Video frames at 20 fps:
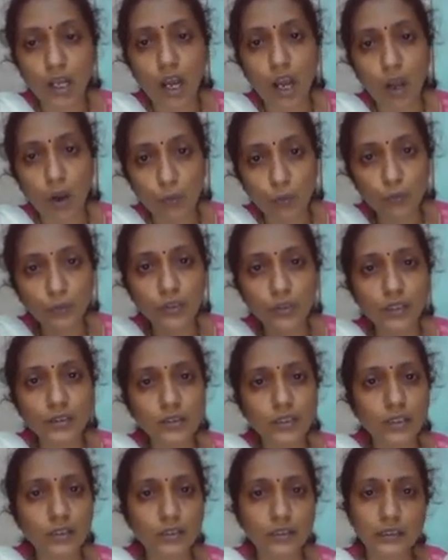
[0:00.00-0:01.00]
how the
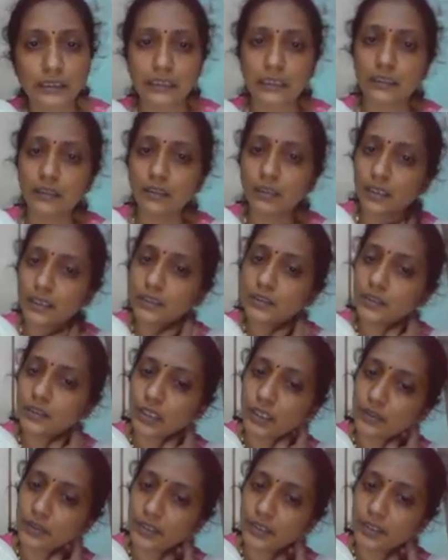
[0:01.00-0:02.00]
signal is
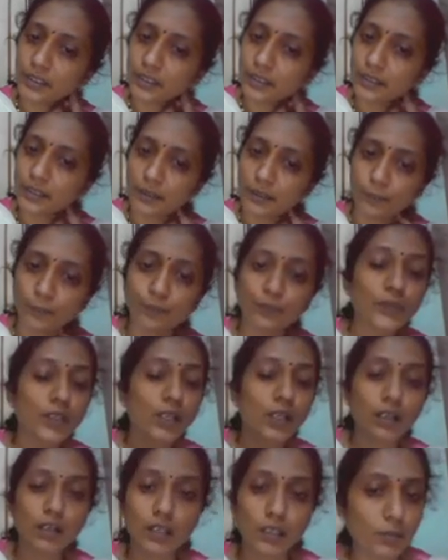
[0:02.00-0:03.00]
generated there.
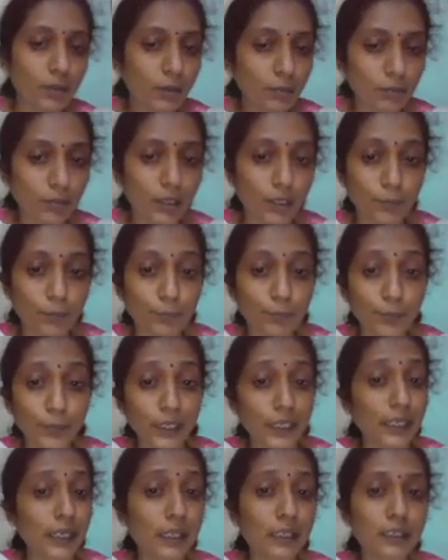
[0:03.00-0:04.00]
Remember,
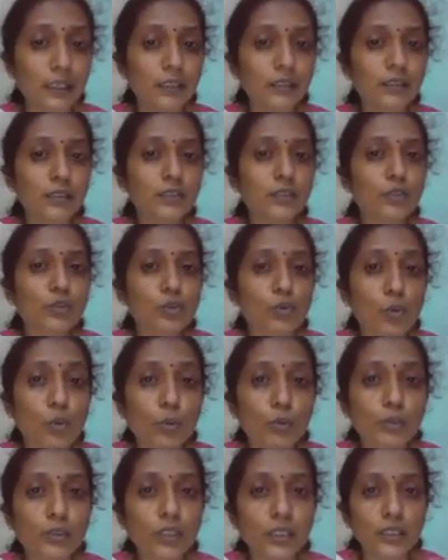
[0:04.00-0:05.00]
PLL is
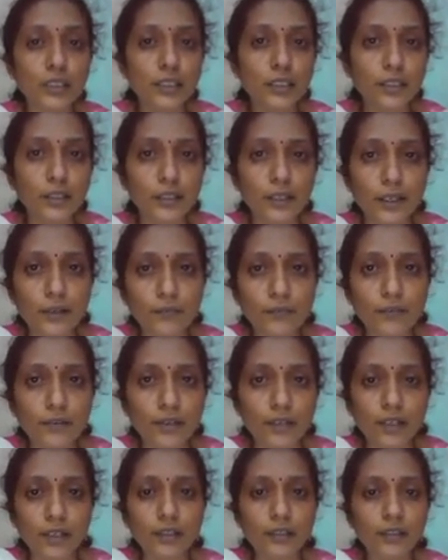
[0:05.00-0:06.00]
totally
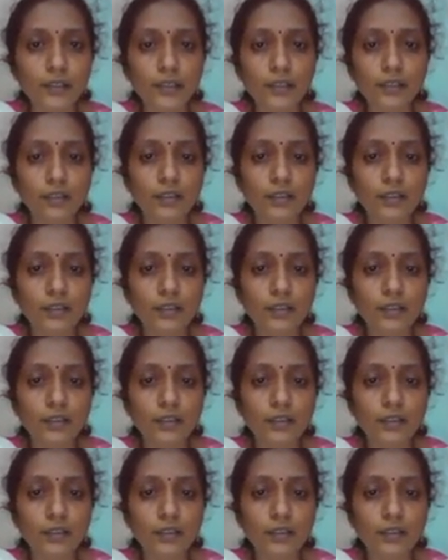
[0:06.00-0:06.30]
different